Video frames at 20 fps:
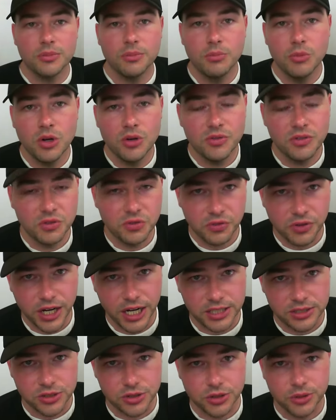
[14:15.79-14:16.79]
moving
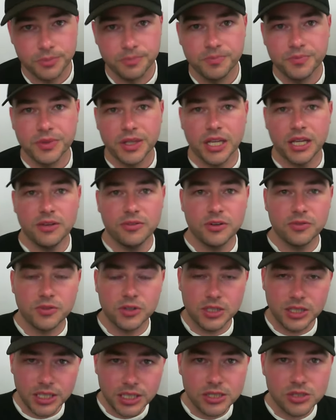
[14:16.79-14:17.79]
faster, even if the
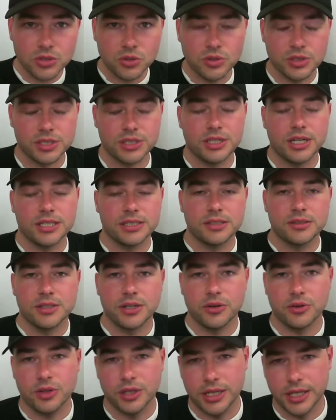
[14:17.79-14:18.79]
diesel isn't
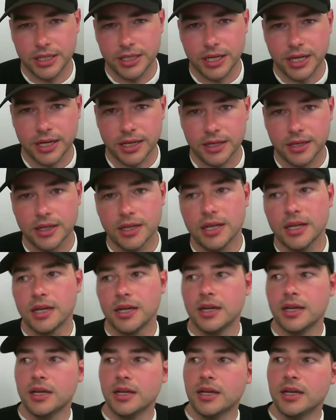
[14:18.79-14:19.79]
necessarily igniting.
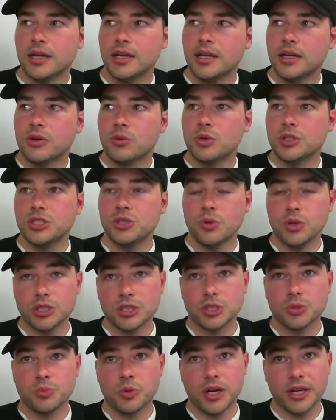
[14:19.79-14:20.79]
Would you wanna
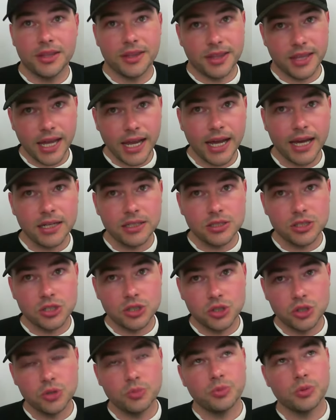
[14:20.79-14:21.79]
spray that
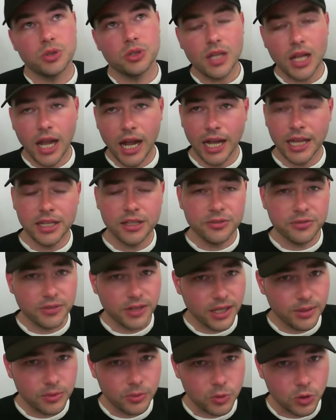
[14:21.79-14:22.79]
super highly
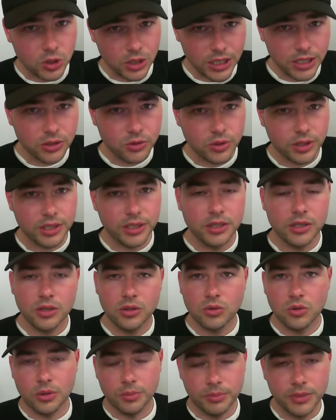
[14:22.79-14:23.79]
flammable liquid
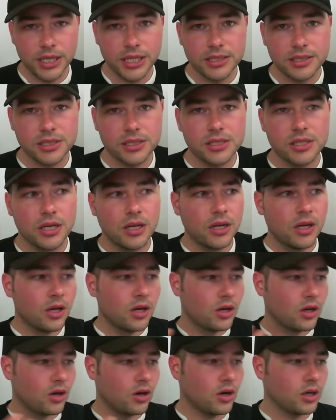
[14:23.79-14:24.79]
or mist
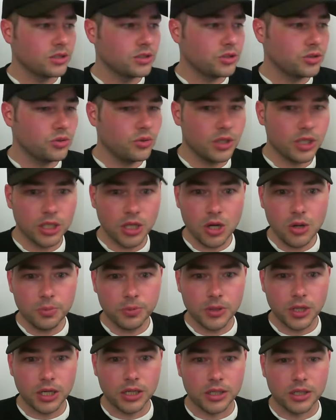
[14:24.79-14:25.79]
onto a glow
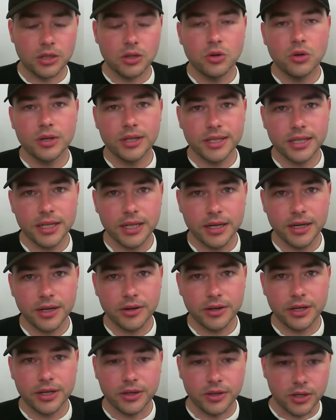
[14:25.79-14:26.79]
plug or an inlet
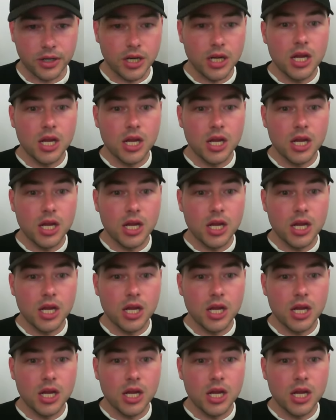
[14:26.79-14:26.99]
air heater?